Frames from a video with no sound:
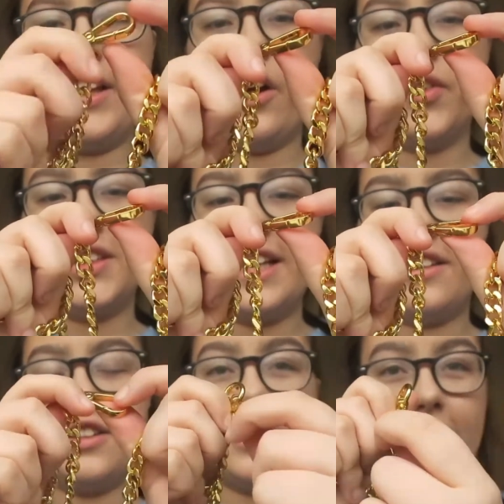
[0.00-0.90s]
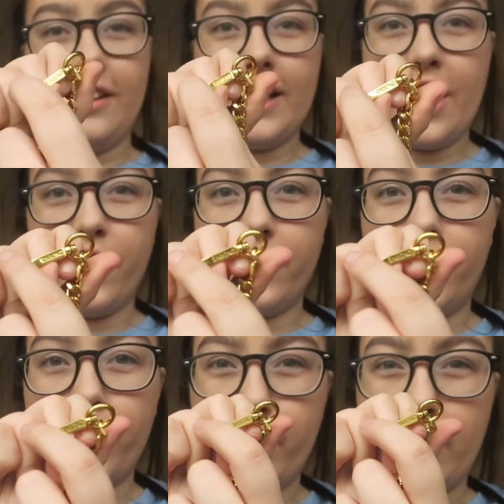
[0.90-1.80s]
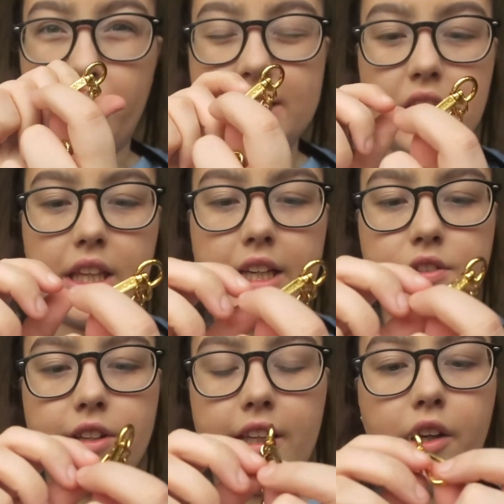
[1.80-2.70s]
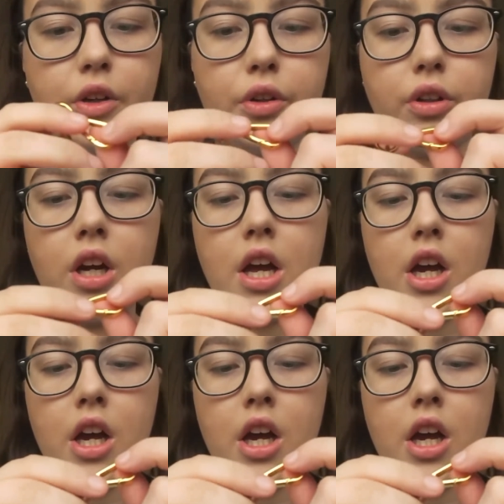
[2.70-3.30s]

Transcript: They also have the little logo on, which I think is really cool.